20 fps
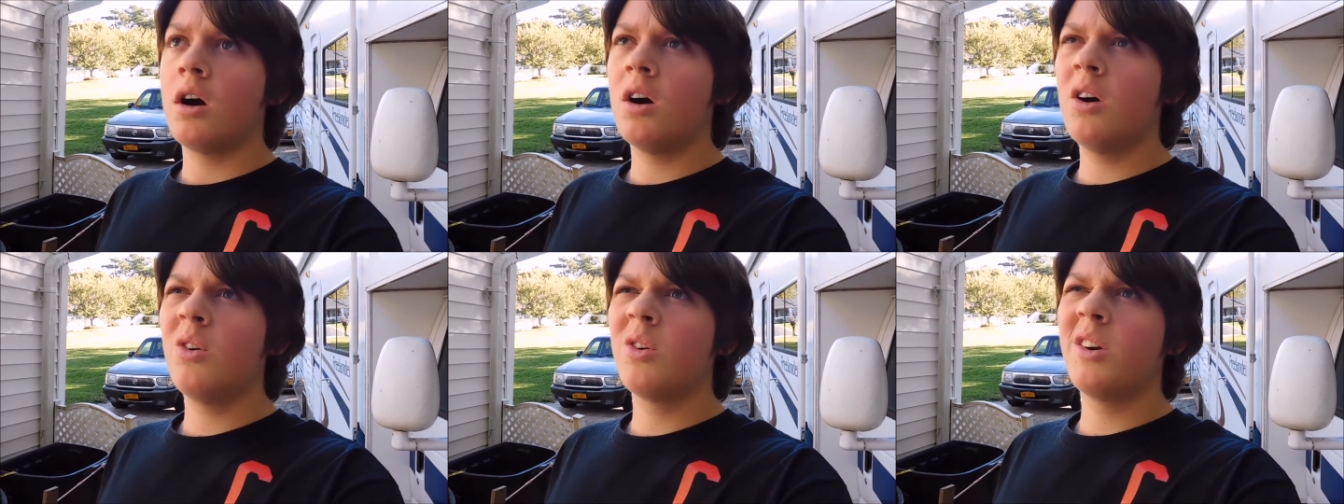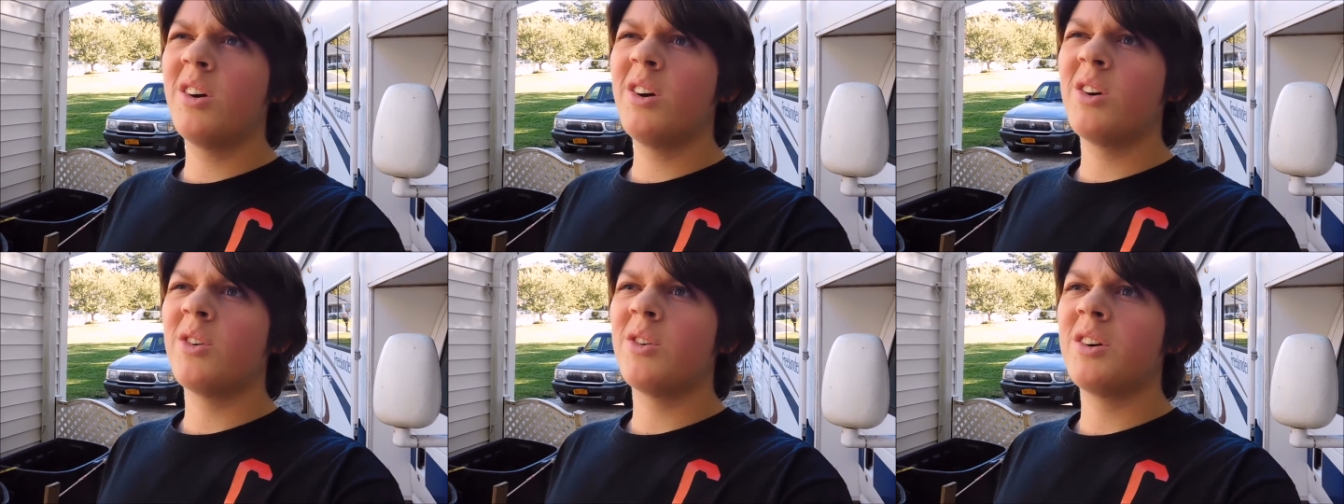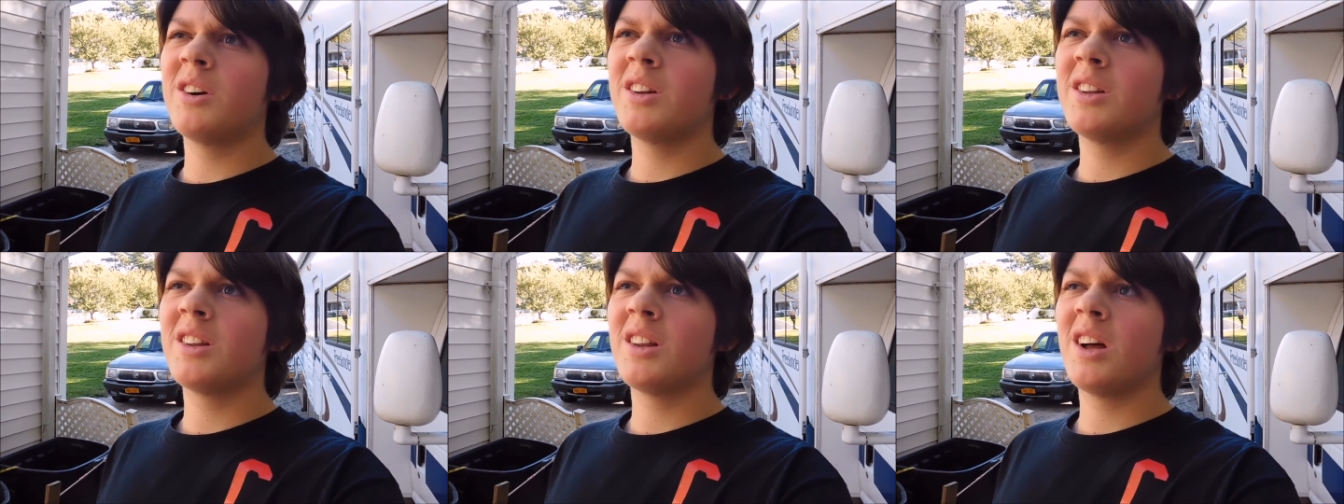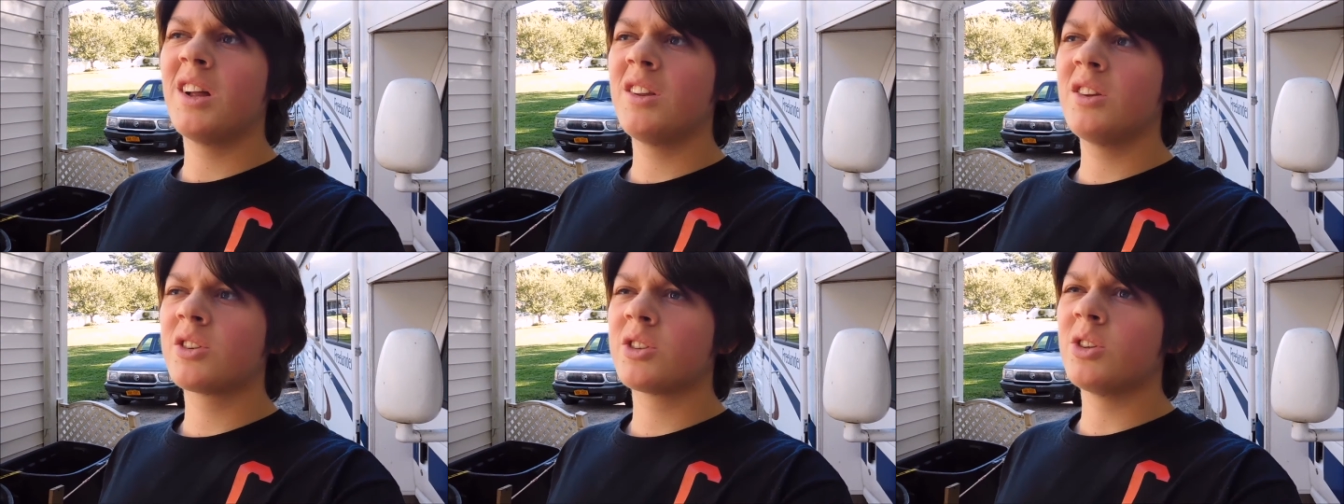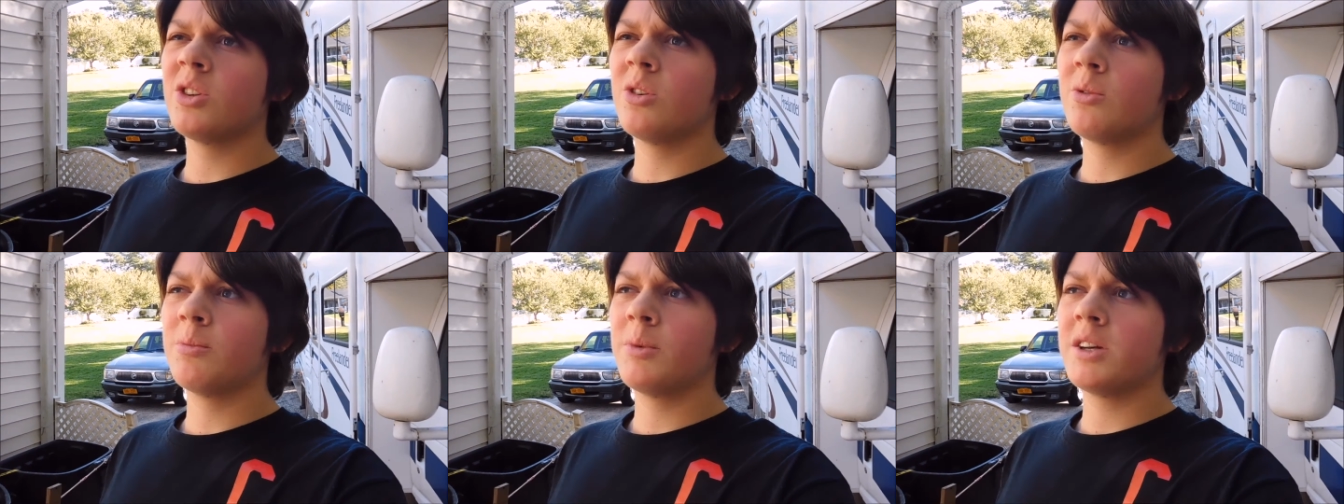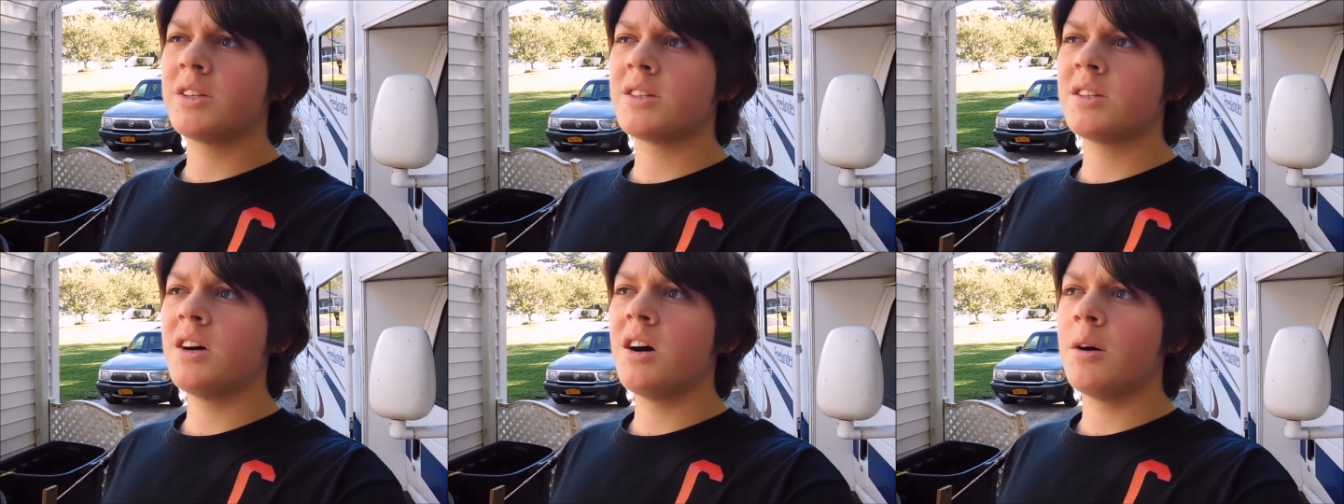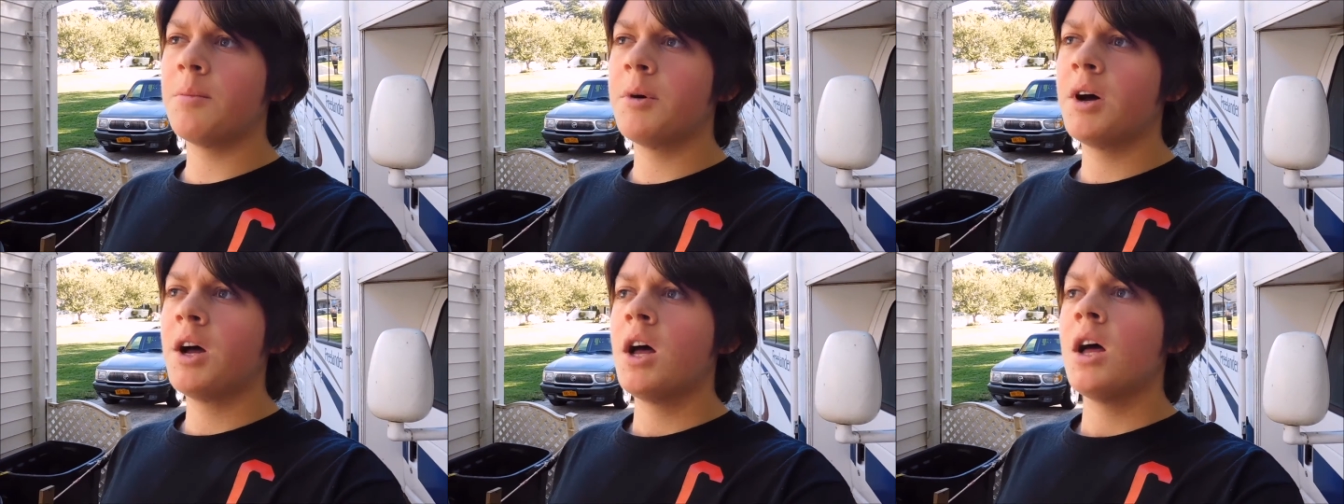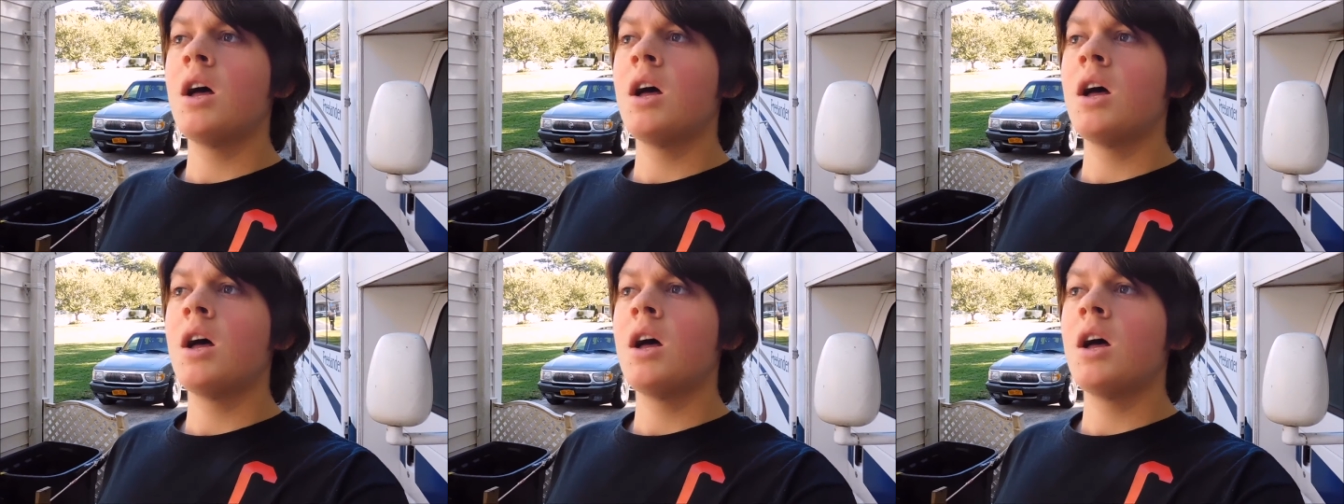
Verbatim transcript: Oh no, that looks a little messed up.